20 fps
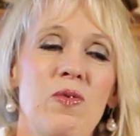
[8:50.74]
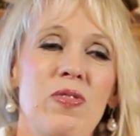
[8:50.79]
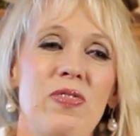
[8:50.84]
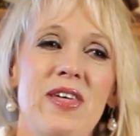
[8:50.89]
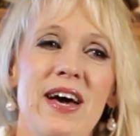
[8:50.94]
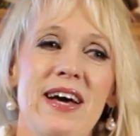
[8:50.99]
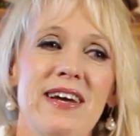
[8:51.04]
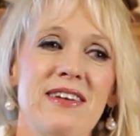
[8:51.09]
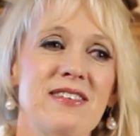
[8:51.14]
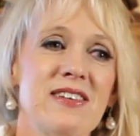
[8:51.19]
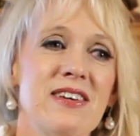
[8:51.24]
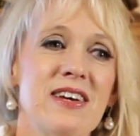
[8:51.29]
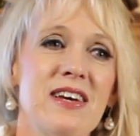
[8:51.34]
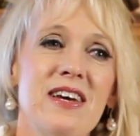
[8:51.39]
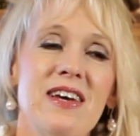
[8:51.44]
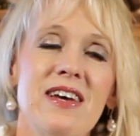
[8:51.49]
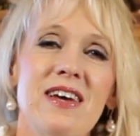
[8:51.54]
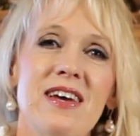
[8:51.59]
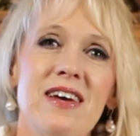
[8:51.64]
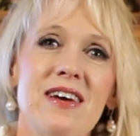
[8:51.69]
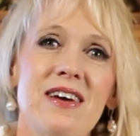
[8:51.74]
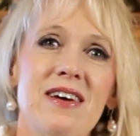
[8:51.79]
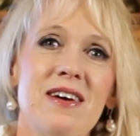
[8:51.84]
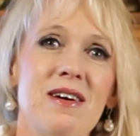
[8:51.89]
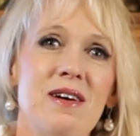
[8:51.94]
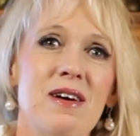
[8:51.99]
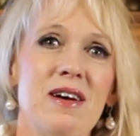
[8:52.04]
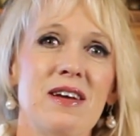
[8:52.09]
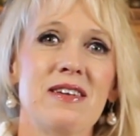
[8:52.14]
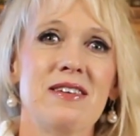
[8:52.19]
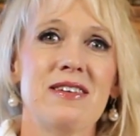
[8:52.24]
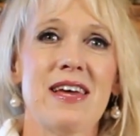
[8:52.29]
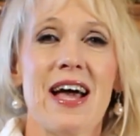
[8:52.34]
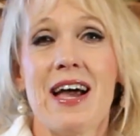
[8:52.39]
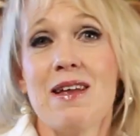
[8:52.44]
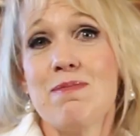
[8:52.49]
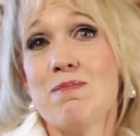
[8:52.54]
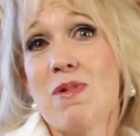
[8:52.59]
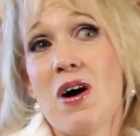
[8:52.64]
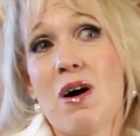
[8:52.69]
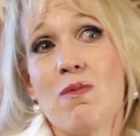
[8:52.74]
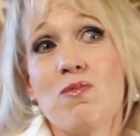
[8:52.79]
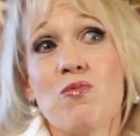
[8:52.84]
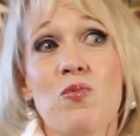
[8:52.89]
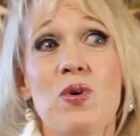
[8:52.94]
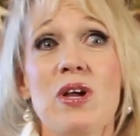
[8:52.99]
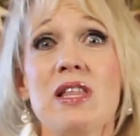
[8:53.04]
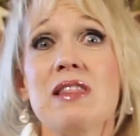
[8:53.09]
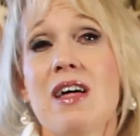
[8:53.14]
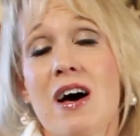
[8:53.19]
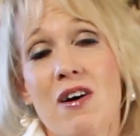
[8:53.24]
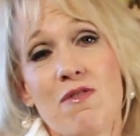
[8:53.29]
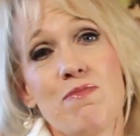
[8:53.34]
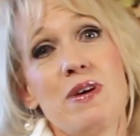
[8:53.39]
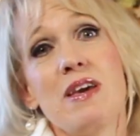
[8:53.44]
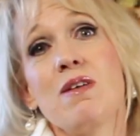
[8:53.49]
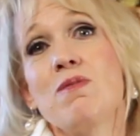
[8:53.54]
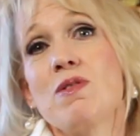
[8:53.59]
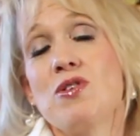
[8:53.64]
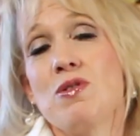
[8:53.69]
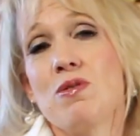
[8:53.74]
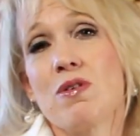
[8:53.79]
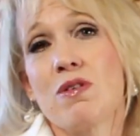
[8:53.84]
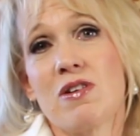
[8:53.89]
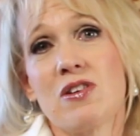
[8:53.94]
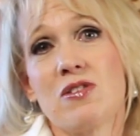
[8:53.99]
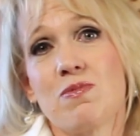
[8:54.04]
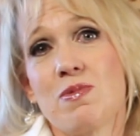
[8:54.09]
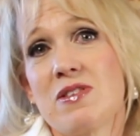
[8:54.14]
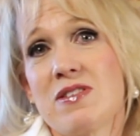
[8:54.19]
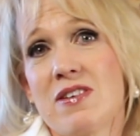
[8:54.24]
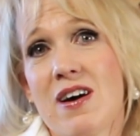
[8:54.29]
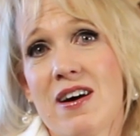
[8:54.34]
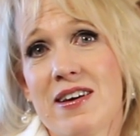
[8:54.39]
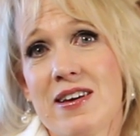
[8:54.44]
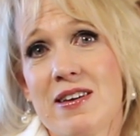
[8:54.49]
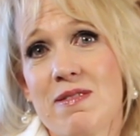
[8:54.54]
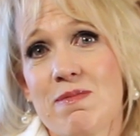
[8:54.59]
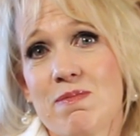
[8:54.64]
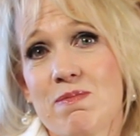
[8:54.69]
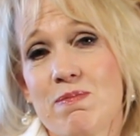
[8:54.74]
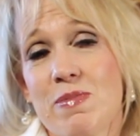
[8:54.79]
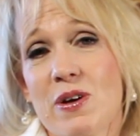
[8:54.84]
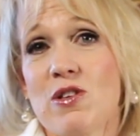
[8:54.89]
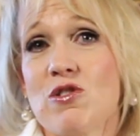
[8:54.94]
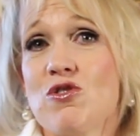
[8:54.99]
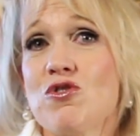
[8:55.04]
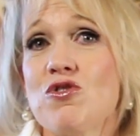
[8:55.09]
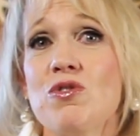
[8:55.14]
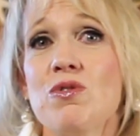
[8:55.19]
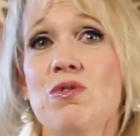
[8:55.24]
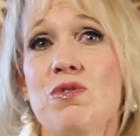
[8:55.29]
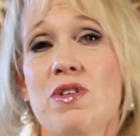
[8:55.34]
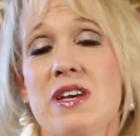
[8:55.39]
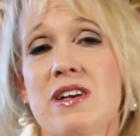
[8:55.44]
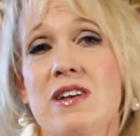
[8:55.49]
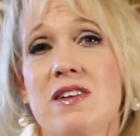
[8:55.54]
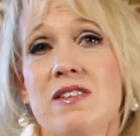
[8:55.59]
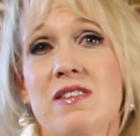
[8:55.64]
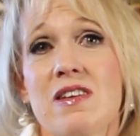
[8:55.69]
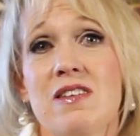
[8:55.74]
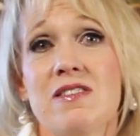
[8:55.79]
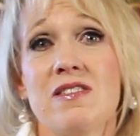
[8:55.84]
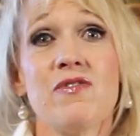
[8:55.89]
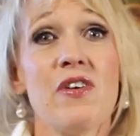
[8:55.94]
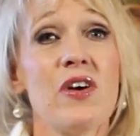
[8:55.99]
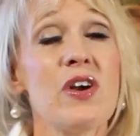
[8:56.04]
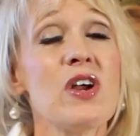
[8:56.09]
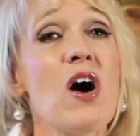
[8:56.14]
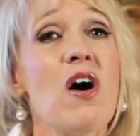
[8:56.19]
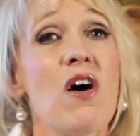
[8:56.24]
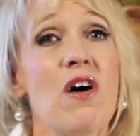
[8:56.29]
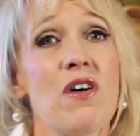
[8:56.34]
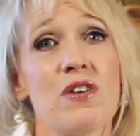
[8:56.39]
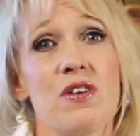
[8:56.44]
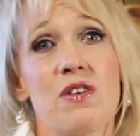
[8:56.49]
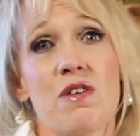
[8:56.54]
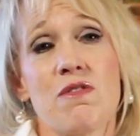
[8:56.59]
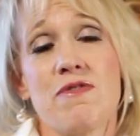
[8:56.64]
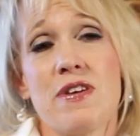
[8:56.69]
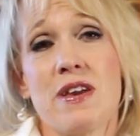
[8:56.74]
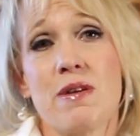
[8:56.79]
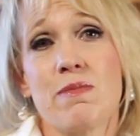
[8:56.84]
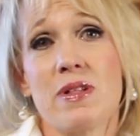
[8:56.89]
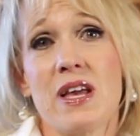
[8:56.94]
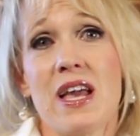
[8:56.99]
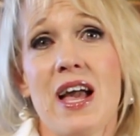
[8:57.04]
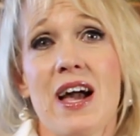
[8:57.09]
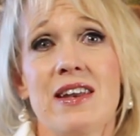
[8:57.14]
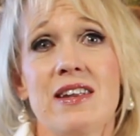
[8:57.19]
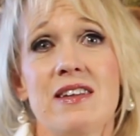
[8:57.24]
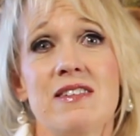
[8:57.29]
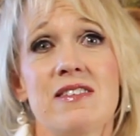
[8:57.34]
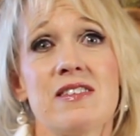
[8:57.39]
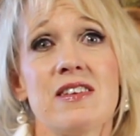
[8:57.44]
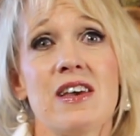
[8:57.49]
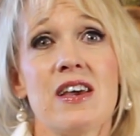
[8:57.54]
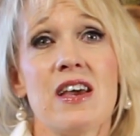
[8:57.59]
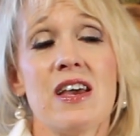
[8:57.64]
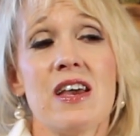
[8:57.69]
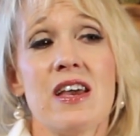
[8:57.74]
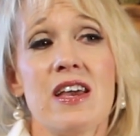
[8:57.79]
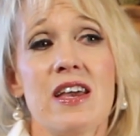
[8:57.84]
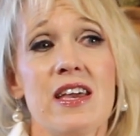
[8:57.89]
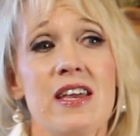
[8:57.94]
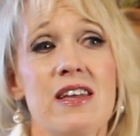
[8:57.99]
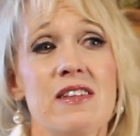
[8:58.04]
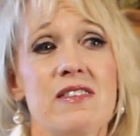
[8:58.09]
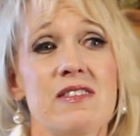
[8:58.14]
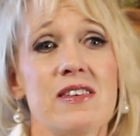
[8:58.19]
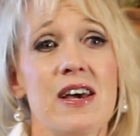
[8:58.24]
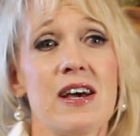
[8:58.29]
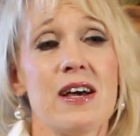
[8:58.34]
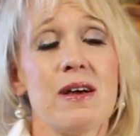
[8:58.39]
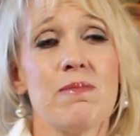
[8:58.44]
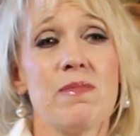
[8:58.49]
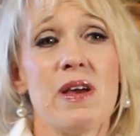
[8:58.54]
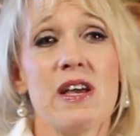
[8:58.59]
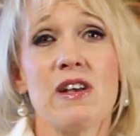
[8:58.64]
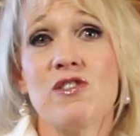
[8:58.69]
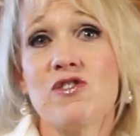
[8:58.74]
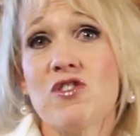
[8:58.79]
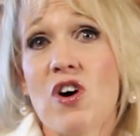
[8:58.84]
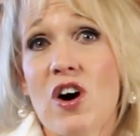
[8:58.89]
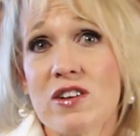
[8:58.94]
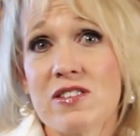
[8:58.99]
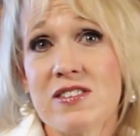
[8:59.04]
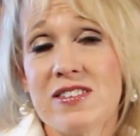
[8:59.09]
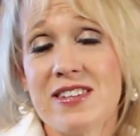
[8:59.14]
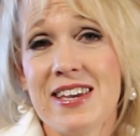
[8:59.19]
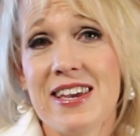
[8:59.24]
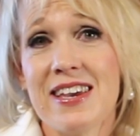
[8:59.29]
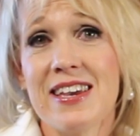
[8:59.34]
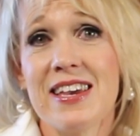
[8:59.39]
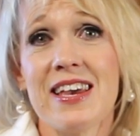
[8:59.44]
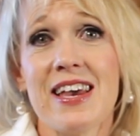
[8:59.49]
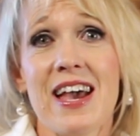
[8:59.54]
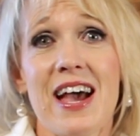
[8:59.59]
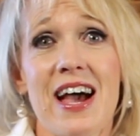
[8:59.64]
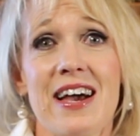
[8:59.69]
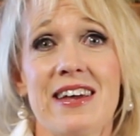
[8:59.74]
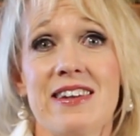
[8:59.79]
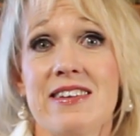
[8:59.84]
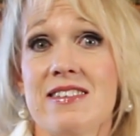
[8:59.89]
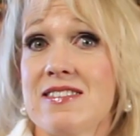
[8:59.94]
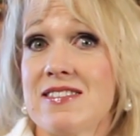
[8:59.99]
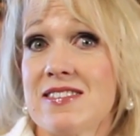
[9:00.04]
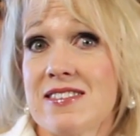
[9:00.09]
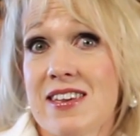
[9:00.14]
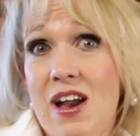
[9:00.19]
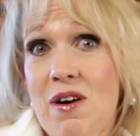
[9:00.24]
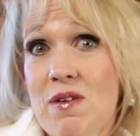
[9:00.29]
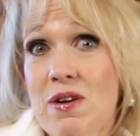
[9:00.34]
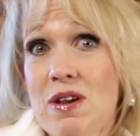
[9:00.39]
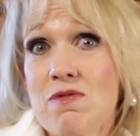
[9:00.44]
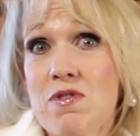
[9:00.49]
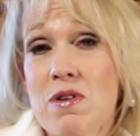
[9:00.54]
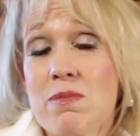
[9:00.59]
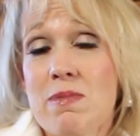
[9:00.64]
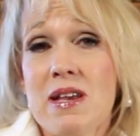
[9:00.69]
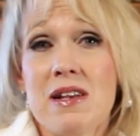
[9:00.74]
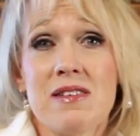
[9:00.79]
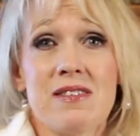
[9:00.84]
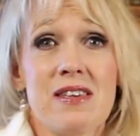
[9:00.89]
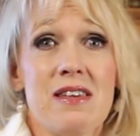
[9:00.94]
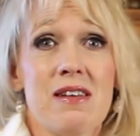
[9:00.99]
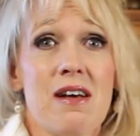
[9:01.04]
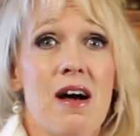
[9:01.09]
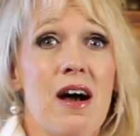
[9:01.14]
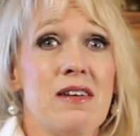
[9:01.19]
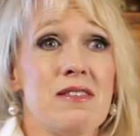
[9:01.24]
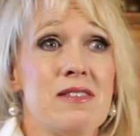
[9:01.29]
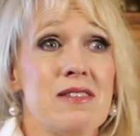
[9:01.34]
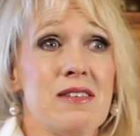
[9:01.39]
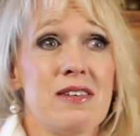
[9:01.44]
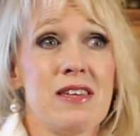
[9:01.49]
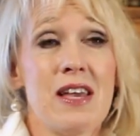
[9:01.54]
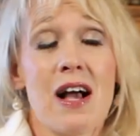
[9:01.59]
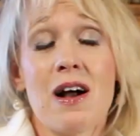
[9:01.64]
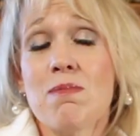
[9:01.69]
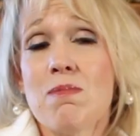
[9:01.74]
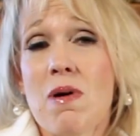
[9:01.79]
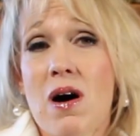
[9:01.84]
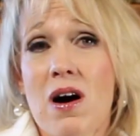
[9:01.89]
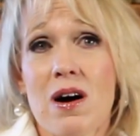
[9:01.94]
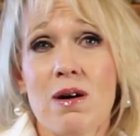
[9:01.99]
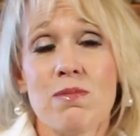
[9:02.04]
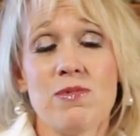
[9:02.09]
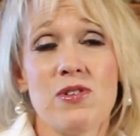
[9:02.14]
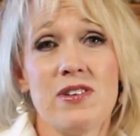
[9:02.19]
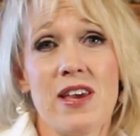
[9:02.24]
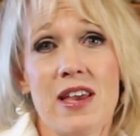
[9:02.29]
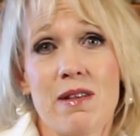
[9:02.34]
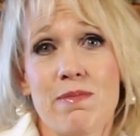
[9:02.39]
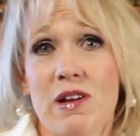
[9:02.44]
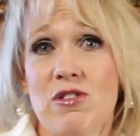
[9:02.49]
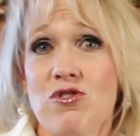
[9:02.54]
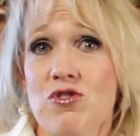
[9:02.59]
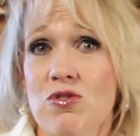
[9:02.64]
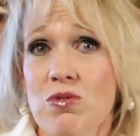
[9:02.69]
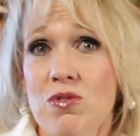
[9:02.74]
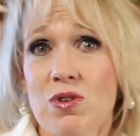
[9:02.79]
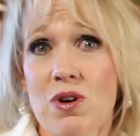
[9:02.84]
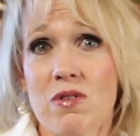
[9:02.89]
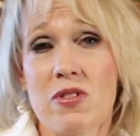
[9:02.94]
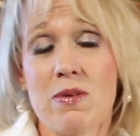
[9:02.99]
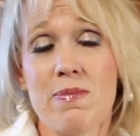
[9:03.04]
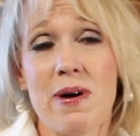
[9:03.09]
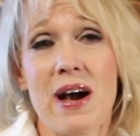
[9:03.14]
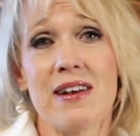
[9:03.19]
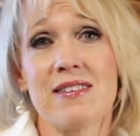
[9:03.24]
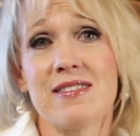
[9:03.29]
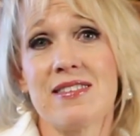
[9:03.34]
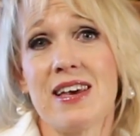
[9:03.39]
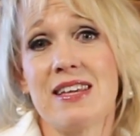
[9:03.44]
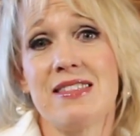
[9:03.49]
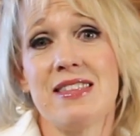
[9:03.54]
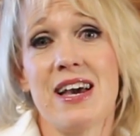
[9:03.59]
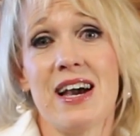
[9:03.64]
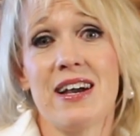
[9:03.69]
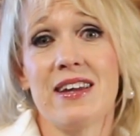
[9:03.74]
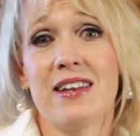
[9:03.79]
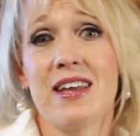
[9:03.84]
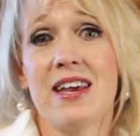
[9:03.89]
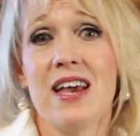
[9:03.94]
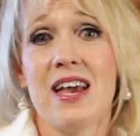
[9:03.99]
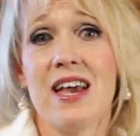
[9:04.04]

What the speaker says: that, Dad, Mom, we love being with you at Christmas time. But the truth is, it's very hard on our family, and it's exhausting and it's scary for me as a young mom to take my children over the pass like that.